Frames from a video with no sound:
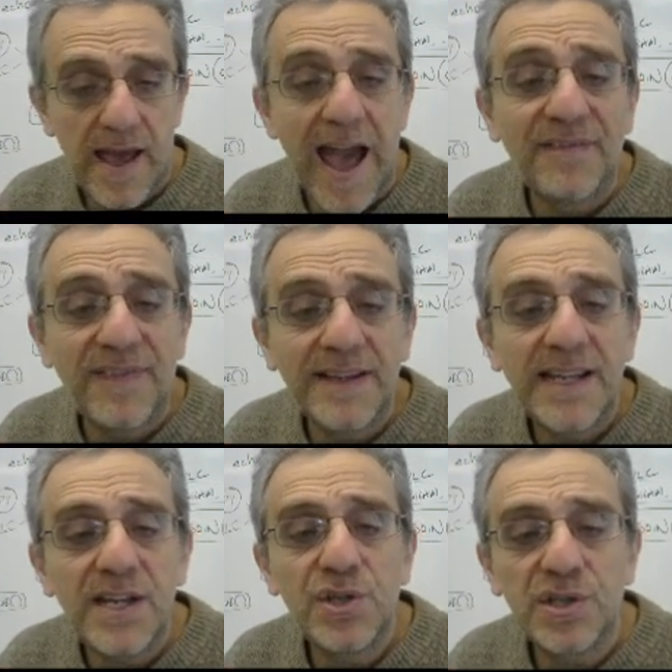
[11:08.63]

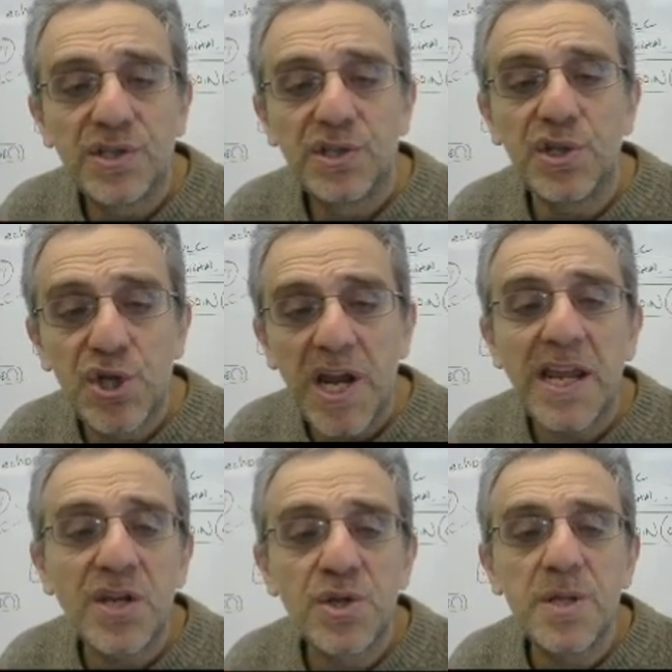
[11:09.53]
advantageous to
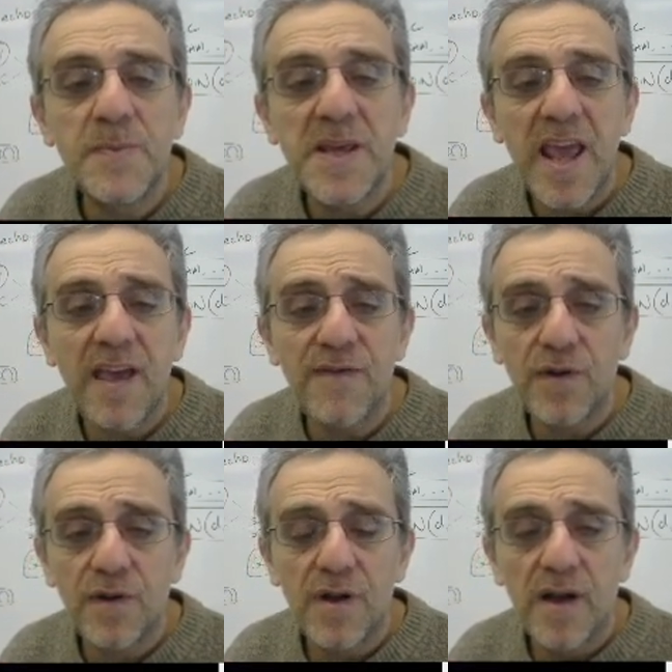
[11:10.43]
change the
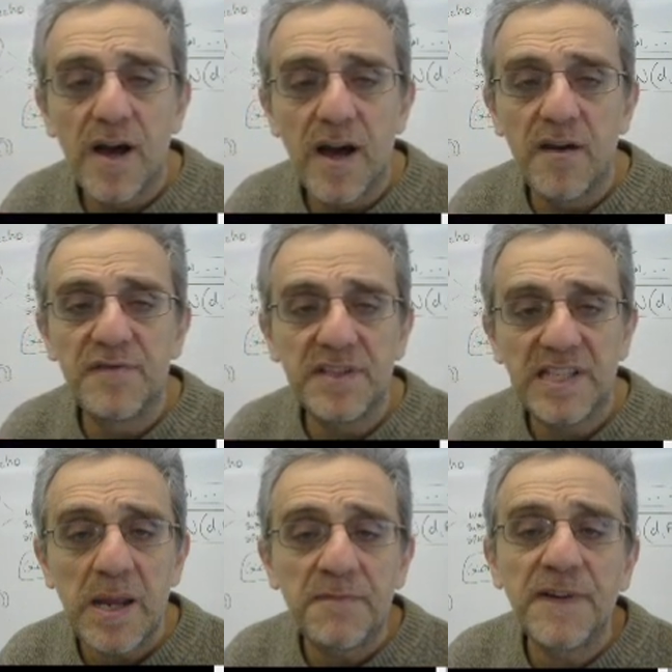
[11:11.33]
behavior of the
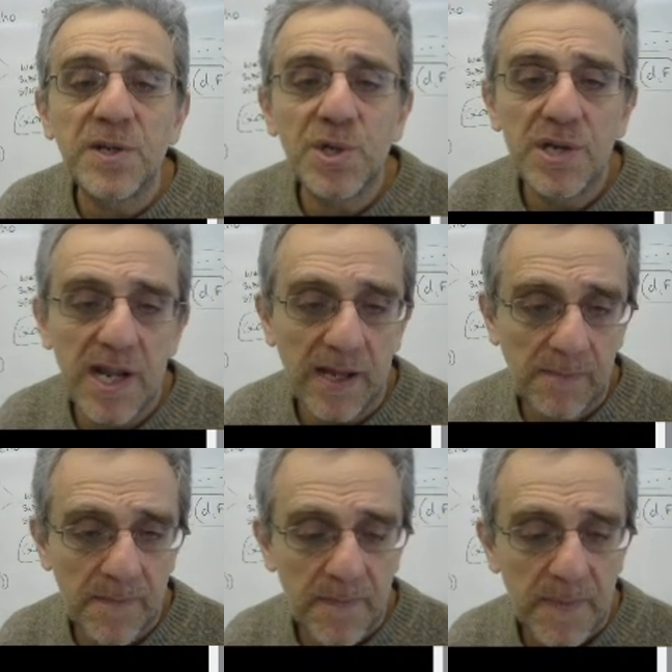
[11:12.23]
same function name